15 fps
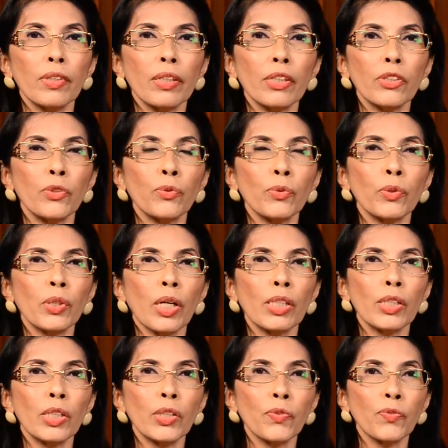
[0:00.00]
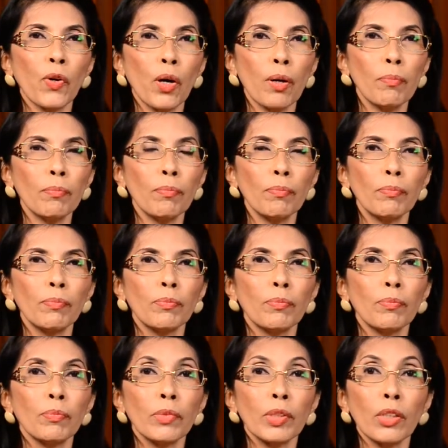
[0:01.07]
is to transform
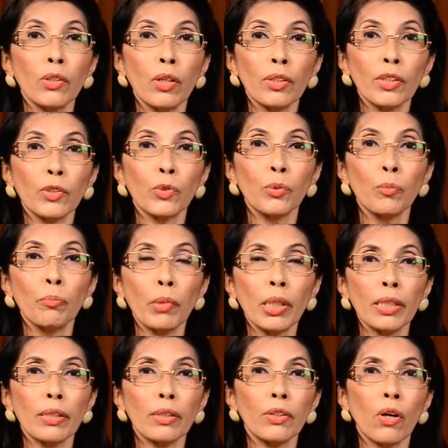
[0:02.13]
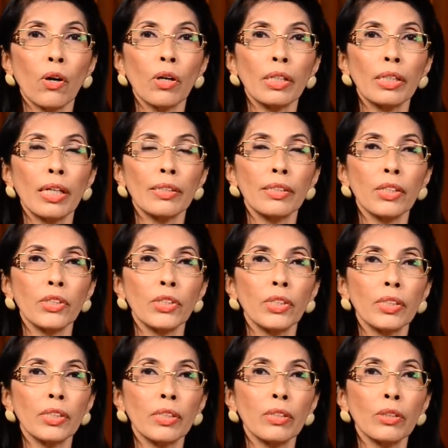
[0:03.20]
in order to meet the
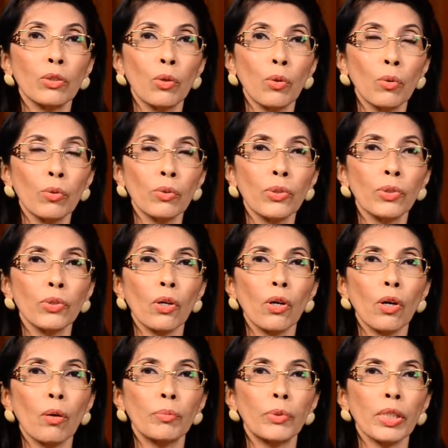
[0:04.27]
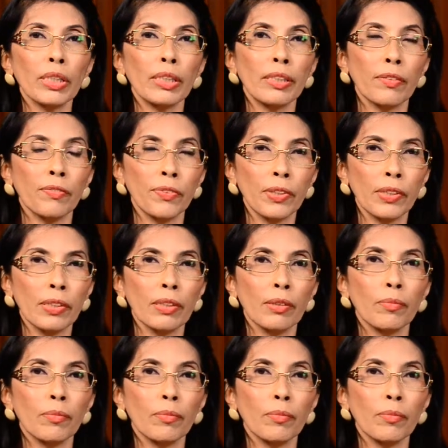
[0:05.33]
organizational goals or objectives.